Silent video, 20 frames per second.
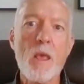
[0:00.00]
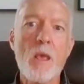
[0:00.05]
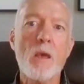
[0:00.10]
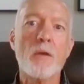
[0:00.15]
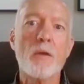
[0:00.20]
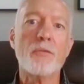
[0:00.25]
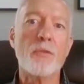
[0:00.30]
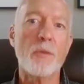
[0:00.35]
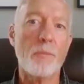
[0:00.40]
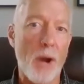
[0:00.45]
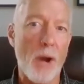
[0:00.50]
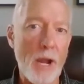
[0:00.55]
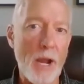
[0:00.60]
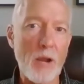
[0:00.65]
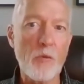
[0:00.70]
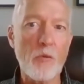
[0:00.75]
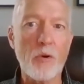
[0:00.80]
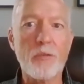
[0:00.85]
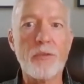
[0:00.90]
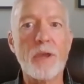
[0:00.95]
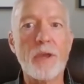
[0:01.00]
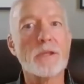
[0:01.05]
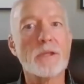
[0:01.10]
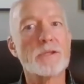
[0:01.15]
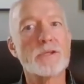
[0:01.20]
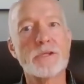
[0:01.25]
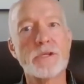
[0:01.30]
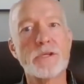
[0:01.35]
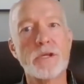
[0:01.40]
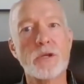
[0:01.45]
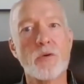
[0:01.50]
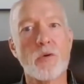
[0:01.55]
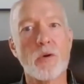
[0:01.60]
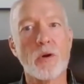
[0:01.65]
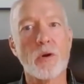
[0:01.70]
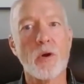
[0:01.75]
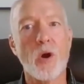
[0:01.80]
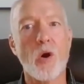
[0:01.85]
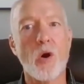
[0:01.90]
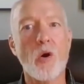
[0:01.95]
The buyer will then see
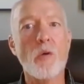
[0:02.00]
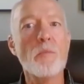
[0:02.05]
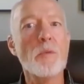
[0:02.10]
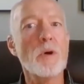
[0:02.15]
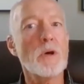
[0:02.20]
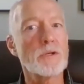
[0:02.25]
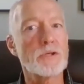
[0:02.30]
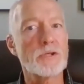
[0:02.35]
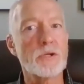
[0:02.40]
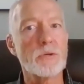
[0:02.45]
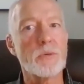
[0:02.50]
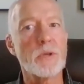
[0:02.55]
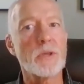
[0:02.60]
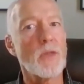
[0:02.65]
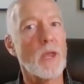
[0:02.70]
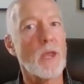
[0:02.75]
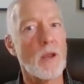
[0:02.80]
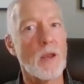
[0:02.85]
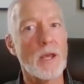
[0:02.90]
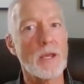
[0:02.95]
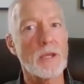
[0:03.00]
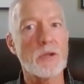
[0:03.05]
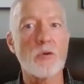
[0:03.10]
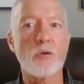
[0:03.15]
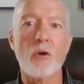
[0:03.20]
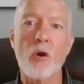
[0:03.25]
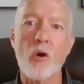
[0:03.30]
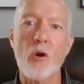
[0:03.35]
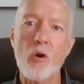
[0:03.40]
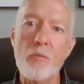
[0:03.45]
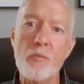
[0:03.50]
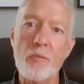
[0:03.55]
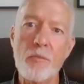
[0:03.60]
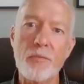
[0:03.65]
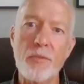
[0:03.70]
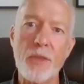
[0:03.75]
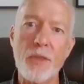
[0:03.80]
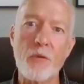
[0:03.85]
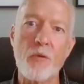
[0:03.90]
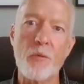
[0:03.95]
your home. Assuming they like your home,
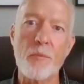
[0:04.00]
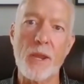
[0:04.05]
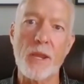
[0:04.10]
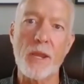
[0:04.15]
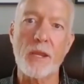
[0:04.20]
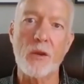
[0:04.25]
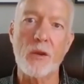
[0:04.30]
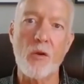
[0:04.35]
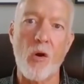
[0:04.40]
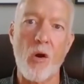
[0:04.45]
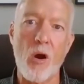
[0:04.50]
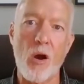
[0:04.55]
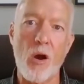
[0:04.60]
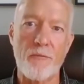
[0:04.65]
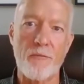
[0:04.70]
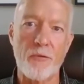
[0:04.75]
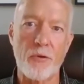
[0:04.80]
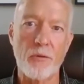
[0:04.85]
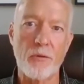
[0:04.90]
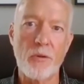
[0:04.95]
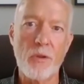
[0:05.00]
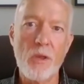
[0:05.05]
they will make an offer.